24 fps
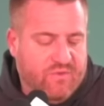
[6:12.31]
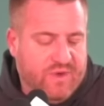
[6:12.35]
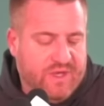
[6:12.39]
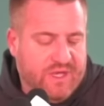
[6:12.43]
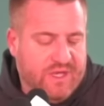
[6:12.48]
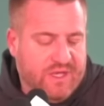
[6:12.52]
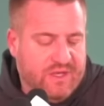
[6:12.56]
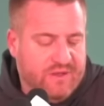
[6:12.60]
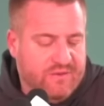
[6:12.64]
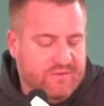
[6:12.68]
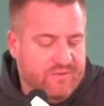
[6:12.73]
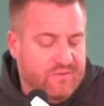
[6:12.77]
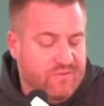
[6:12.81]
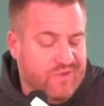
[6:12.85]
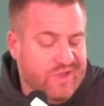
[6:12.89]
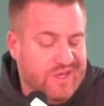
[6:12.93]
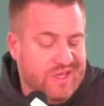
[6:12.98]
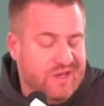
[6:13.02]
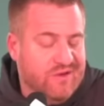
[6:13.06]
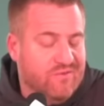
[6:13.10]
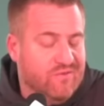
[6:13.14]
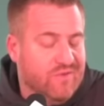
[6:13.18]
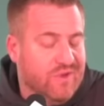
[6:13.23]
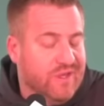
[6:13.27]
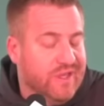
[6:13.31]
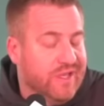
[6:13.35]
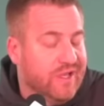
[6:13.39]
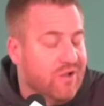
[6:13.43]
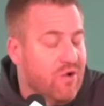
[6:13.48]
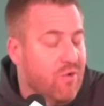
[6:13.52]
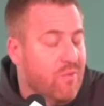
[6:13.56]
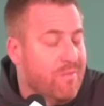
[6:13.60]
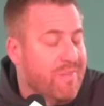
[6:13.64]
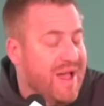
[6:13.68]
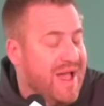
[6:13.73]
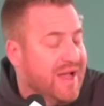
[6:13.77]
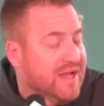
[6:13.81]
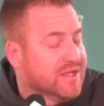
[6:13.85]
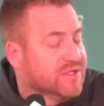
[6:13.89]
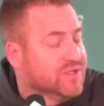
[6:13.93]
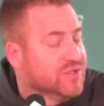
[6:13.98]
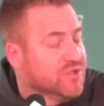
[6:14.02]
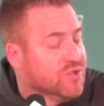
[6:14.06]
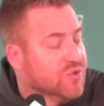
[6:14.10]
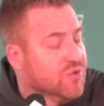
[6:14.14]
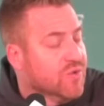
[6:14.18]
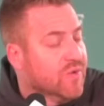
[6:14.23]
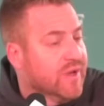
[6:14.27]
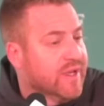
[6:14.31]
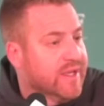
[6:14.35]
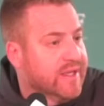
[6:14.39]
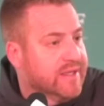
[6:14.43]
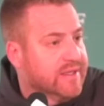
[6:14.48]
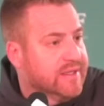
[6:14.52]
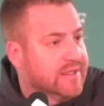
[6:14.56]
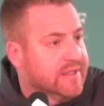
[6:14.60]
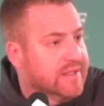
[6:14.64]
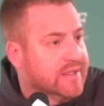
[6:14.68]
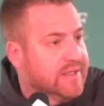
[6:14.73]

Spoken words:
We didn't really go back to it